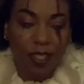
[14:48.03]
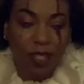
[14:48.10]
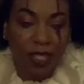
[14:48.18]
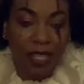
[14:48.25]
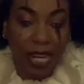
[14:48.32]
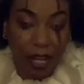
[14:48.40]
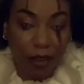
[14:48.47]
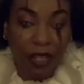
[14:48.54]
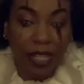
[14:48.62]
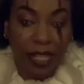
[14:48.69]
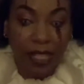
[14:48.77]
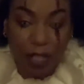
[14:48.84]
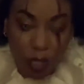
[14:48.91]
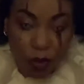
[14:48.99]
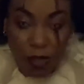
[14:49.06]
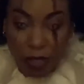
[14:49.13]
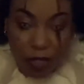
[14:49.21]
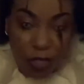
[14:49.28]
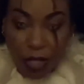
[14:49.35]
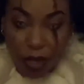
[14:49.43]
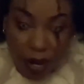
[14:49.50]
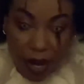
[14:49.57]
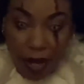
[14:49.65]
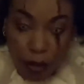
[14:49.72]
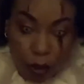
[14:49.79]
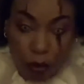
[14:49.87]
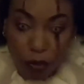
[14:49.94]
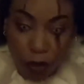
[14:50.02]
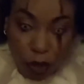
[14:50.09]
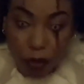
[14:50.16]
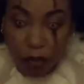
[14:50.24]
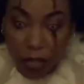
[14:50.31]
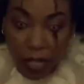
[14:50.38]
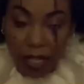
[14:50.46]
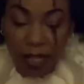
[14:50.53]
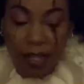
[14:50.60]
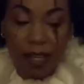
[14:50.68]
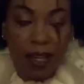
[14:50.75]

just hearing it drilled into your head over and over again.